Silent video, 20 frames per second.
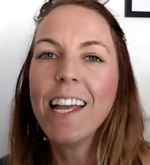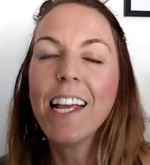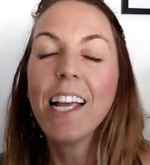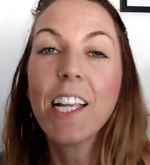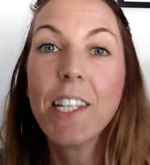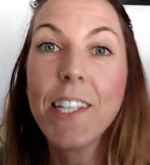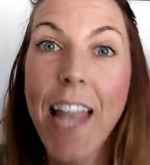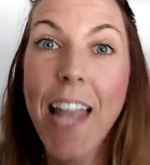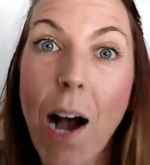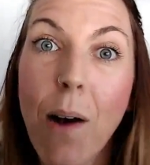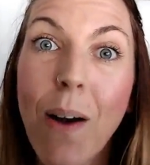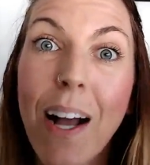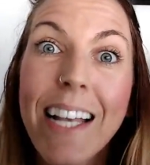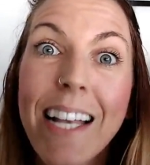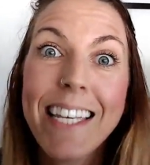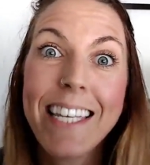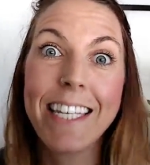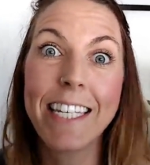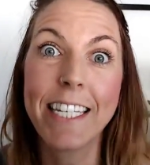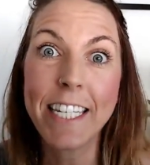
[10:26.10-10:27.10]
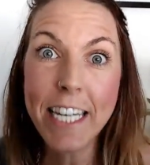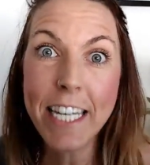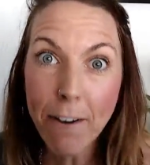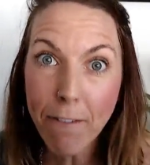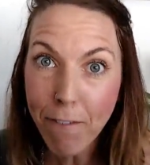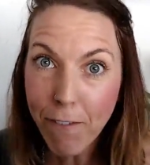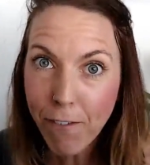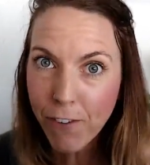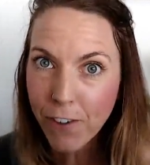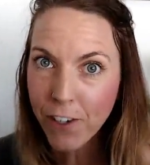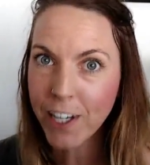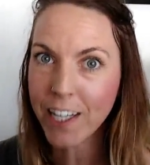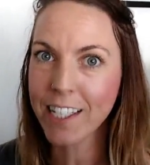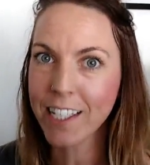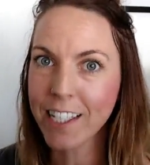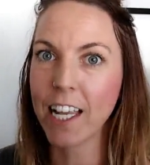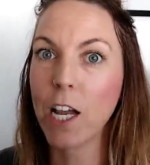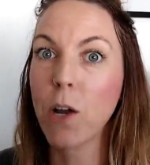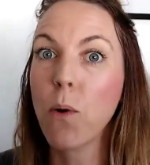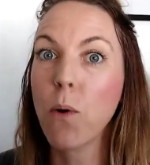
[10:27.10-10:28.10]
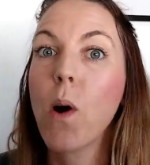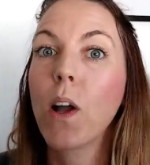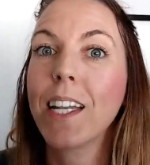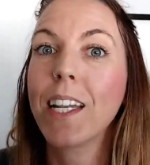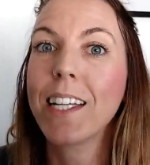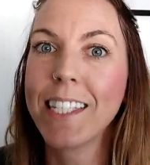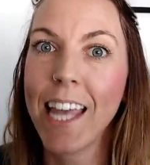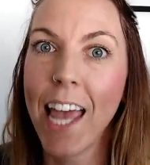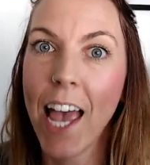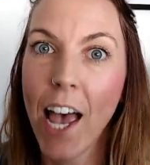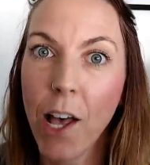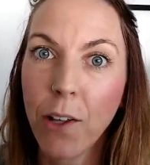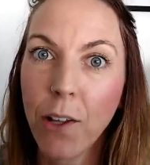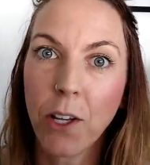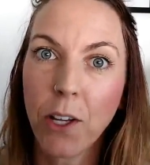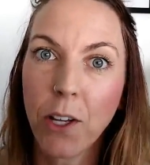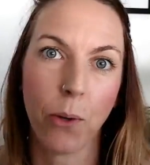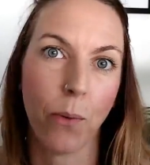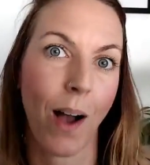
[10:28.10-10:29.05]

Now, a difference I want to tell you,